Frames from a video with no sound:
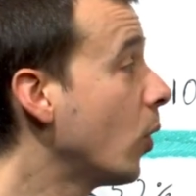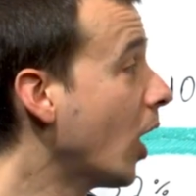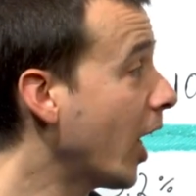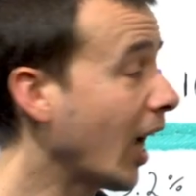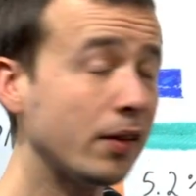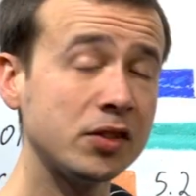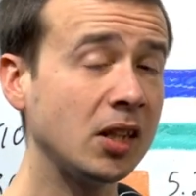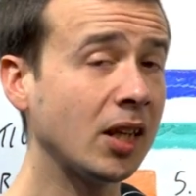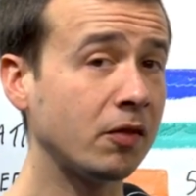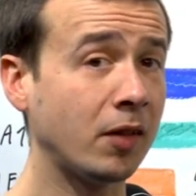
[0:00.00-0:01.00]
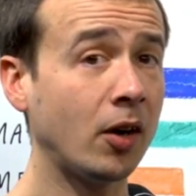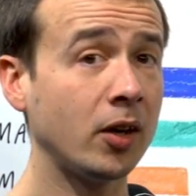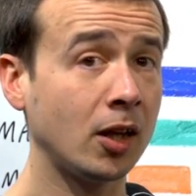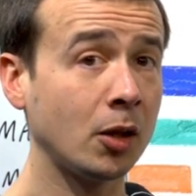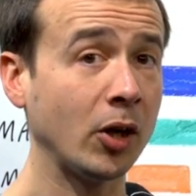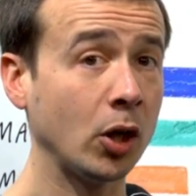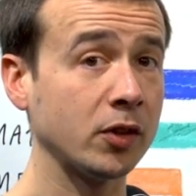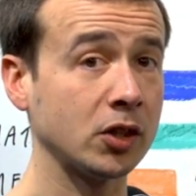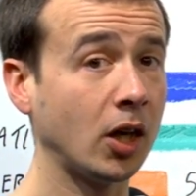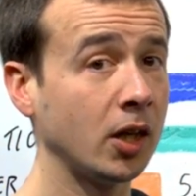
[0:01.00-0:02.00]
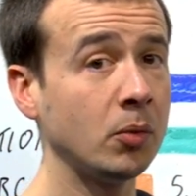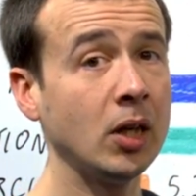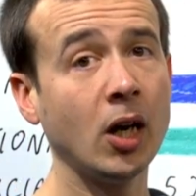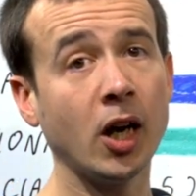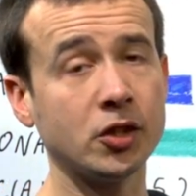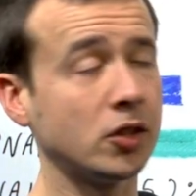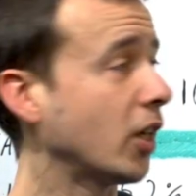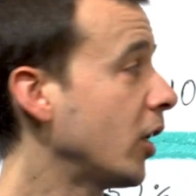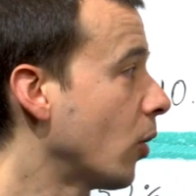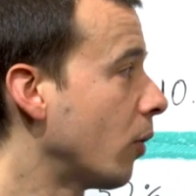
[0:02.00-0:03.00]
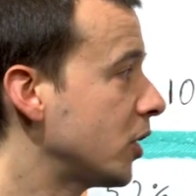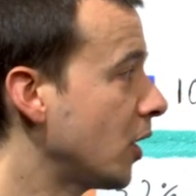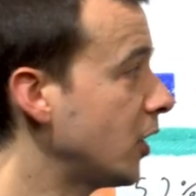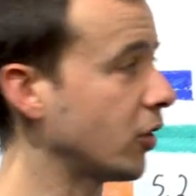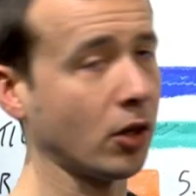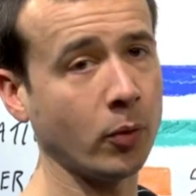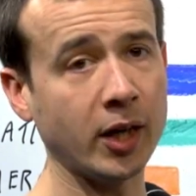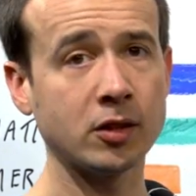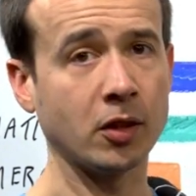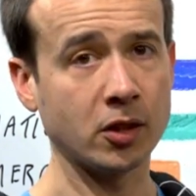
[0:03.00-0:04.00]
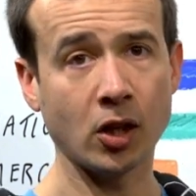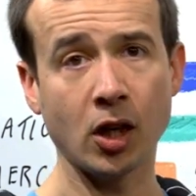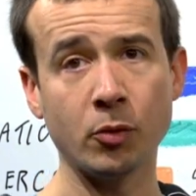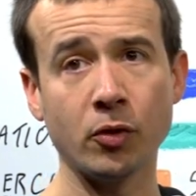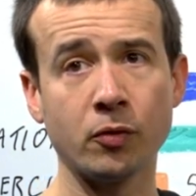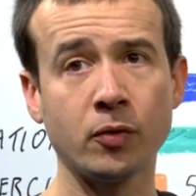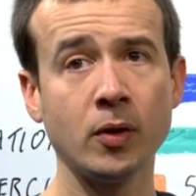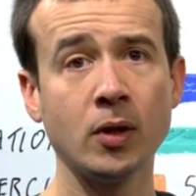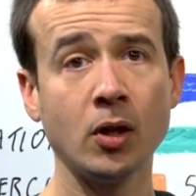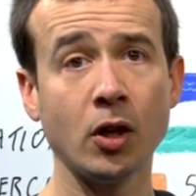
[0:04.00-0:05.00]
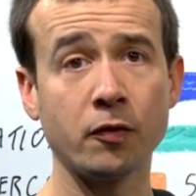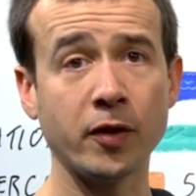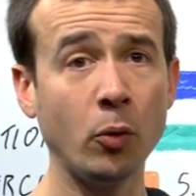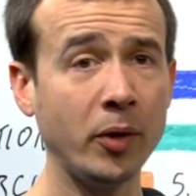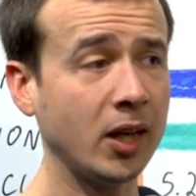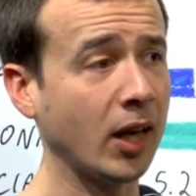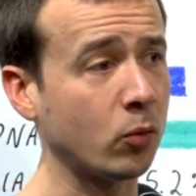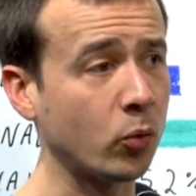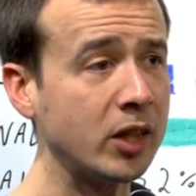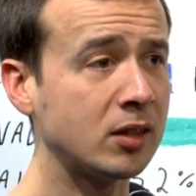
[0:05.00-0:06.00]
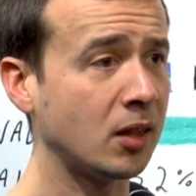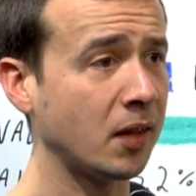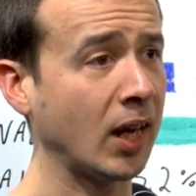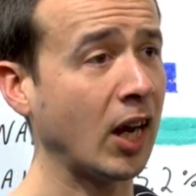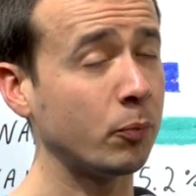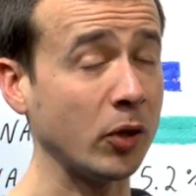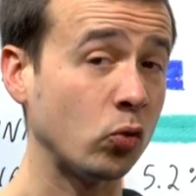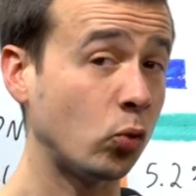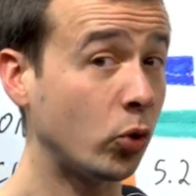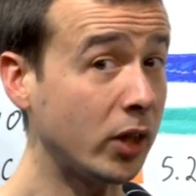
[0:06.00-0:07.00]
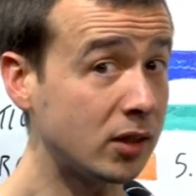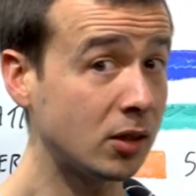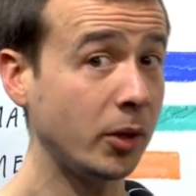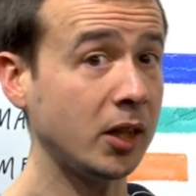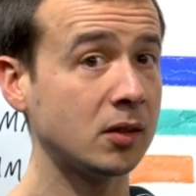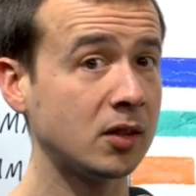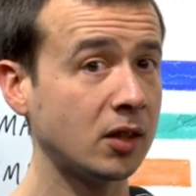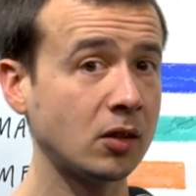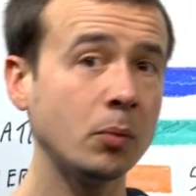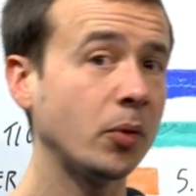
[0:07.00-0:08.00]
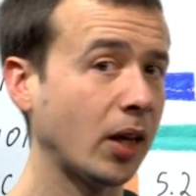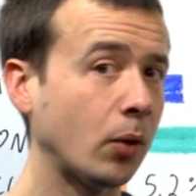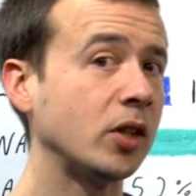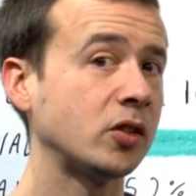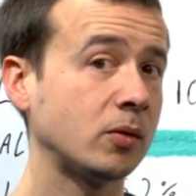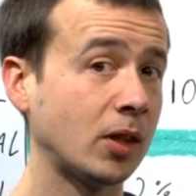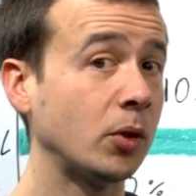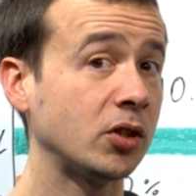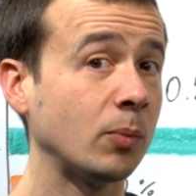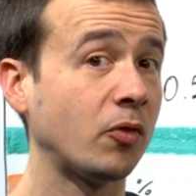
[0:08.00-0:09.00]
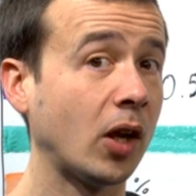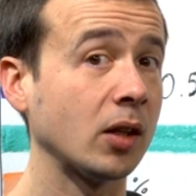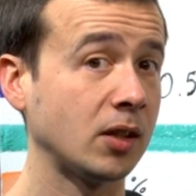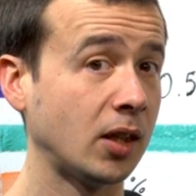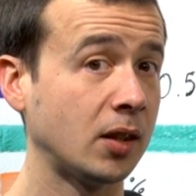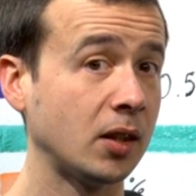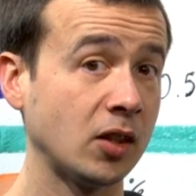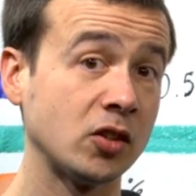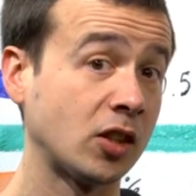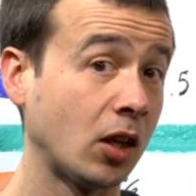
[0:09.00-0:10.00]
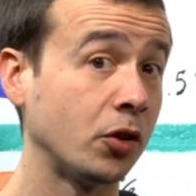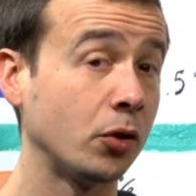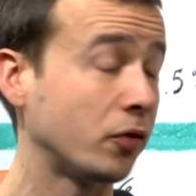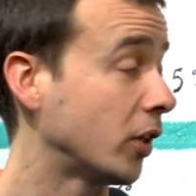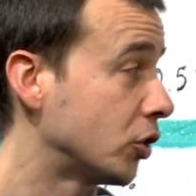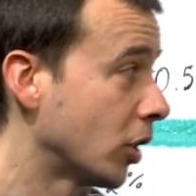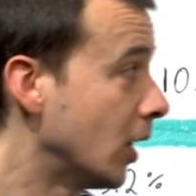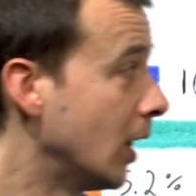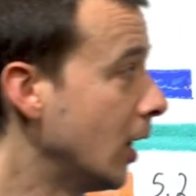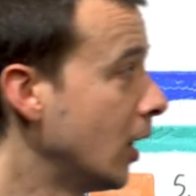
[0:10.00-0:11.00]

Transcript: I have seen that vary a little bit over time. I should say, you know, obviously these are correct at the time of uh, filming, and recently they have been reasonably consistent, but there is there is some flux here. This is still a new feature.